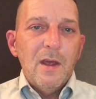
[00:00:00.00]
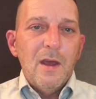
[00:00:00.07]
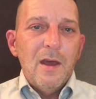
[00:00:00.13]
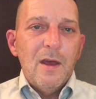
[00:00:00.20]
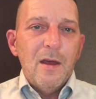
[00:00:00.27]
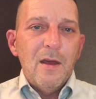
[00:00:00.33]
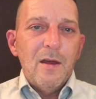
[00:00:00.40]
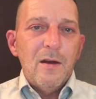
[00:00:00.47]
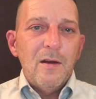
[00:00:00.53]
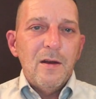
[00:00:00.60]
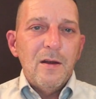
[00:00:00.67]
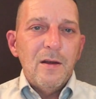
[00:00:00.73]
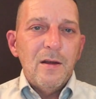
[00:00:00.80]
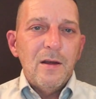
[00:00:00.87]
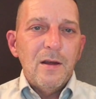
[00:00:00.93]
And
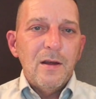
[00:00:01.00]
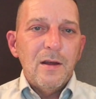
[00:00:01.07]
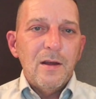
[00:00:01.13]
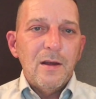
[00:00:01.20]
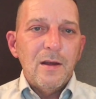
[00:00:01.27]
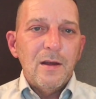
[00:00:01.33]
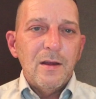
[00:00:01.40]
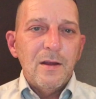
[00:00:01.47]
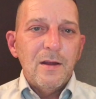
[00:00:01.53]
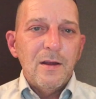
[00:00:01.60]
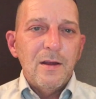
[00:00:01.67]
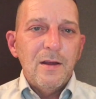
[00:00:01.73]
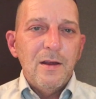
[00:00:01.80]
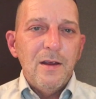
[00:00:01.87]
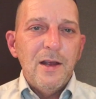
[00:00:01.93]

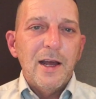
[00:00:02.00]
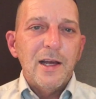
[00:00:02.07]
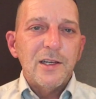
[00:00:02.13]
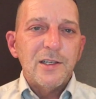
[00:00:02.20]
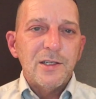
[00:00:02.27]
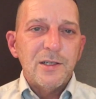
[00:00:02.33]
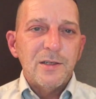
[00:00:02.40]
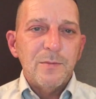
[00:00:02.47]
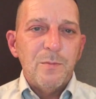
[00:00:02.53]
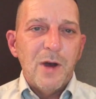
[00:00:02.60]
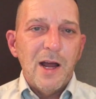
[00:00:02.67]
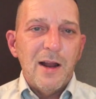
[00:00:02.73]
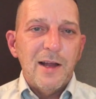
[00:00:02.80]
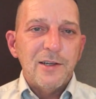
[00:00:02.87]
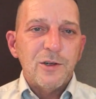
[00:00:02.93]
yes,
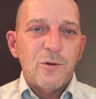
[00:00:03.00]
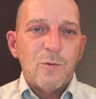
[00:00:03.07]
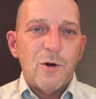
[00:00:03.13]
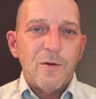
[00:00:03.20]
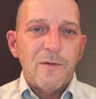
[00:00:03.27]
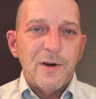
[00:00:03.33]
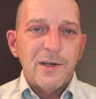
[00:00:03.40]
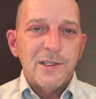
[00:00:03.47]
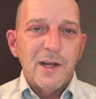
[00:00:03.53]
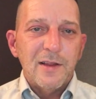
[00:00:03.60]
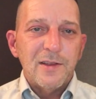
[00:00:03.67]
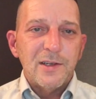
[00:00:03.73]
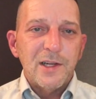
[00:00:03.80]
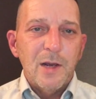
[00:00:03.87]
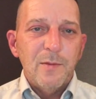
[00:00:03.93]
biological warfare is not
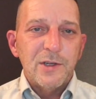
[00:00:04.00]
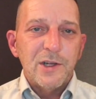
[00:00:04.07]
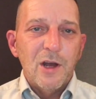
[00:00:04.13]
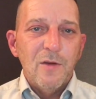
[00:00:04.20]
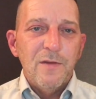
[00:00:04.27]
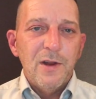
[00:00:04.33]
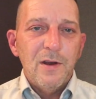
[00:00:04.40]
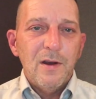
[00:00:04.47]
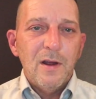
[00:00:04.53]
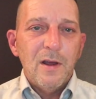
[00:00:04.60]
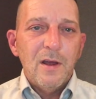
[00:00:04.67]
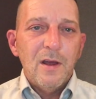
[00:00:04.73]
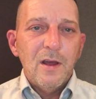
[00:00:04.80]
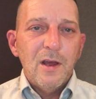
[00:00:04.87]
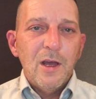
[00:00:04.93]
the same as COVID,
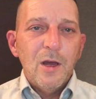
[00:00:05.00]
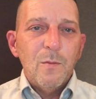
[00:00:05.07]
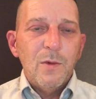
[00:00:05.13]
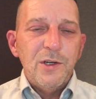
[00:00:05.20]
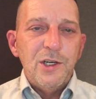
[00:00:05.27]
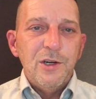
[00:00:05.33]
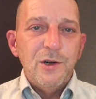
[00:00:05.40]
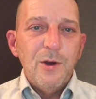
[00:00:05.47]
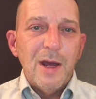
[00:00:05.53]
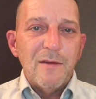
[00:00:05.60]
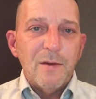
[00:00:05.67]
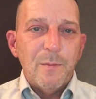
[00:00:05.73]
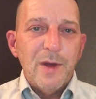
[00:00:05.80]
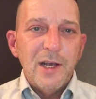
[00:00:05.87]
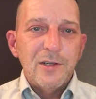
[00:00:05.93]
but you do have
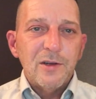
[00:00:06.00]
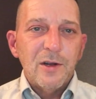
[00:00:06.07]
a base